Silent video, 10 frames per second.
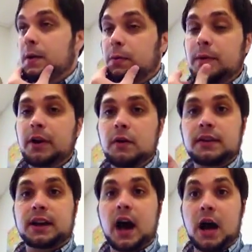We went over
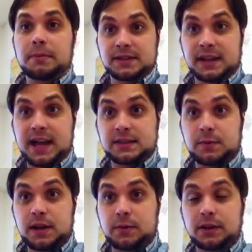the commas last
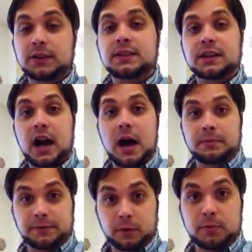week. We looked at the
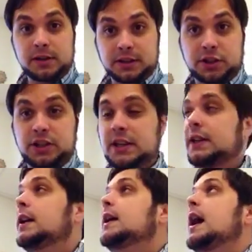comma formula
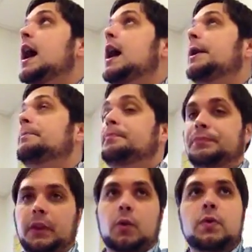sheet.
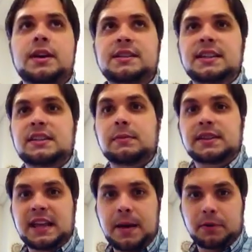We did some
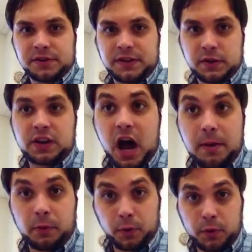examples of those
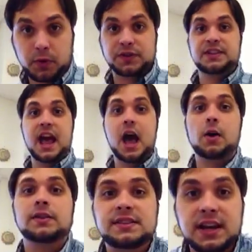comma rules.
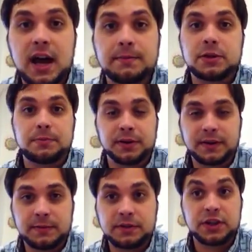Now it's time to
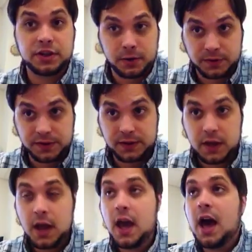put them to use.
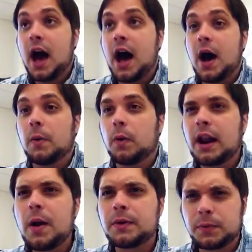
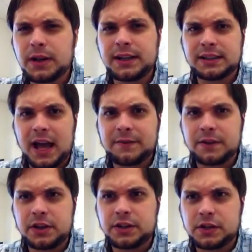What I would really like
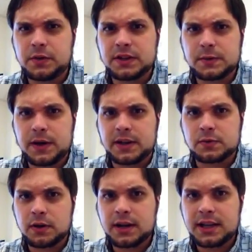for you to do this week
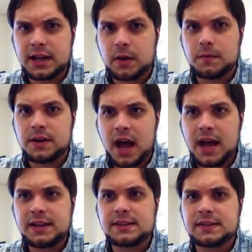is we're going to get a
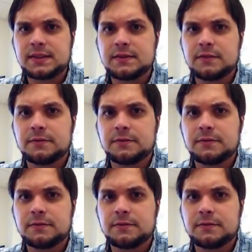nice